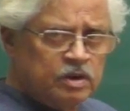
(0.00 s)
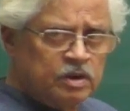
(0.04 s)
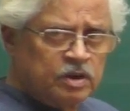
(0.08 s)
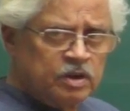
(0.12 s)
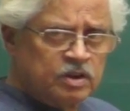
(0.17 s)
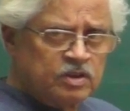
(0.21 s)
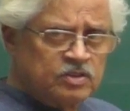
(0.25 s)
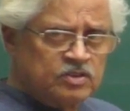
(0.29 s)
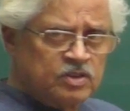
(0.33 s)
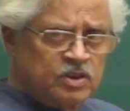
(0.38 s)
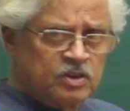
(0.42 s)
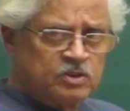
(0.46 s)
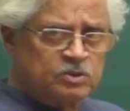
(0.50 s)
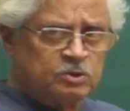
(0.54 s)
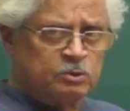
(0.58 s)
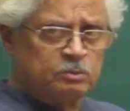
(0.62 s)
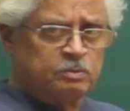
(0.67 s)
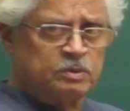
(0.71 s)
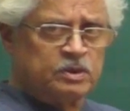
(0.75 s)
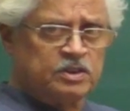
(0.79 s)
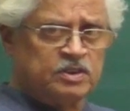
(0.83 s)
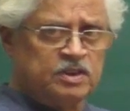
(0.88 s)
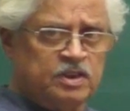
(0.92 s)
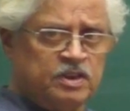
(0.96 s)
it is also
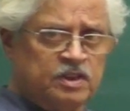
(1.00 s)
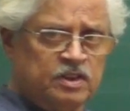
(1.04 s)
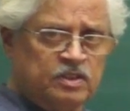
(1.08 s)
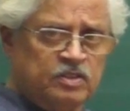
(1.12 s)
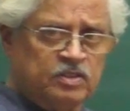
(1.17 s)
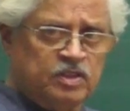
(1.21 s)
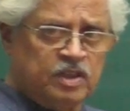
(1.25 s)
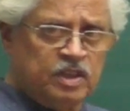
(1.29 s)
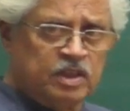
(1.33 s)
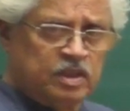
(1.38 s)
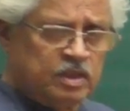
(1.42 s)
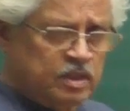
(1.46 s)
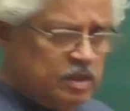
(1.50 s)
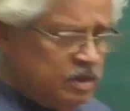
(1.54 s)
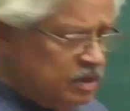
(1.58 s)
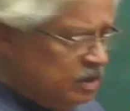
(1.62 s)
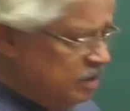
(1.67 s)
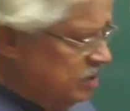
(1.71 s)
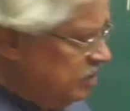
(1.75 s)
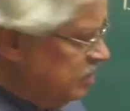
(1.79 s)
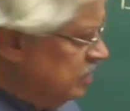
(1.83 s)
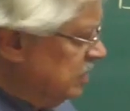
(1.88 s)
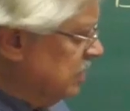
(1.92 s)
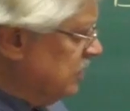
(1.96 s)
present in the
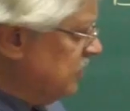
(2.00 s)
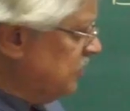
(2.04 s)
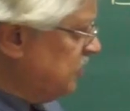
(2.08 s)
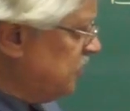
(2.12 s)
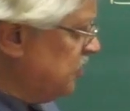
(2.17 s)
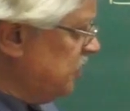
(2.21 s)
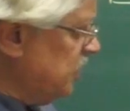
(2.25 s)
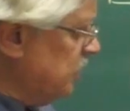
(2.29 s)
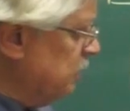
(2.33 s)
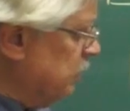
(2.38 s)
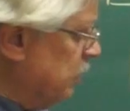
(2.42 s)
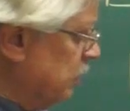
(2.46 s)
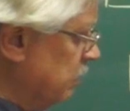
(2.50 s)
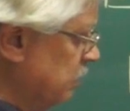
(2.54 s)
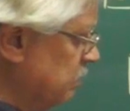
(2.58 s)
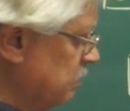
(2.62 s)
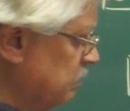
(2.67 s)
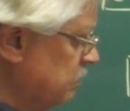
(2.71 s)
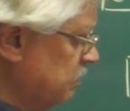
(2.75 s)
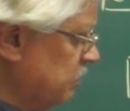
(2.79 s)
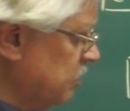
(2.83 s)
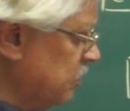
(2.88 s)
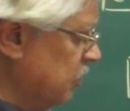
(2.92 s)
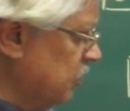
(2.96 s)
sebum
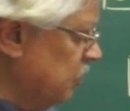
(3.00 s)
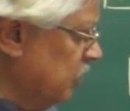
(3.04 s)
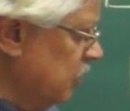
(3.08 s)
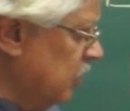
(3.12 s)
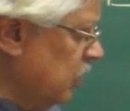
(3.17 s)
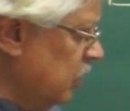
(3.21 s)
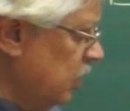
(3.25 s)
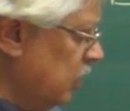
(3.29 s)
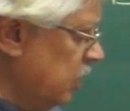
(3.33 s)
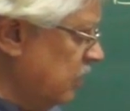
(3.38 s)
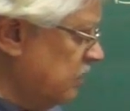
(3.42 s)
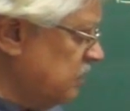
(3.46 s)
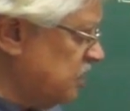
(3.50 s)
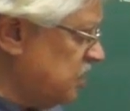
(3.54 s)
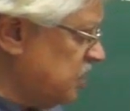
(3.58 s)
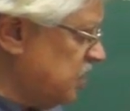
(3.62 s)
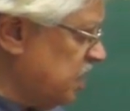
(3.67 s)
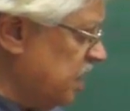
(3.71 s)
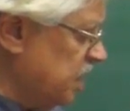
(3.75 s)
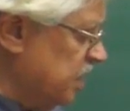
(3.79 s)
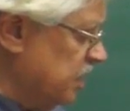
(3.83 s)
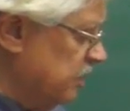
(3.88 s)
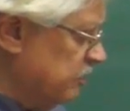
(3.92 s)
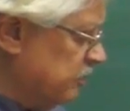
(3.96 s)
of
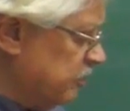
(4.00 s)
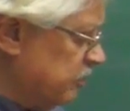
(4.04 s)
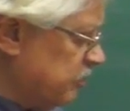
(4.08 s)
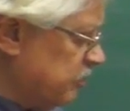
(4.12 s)
skin.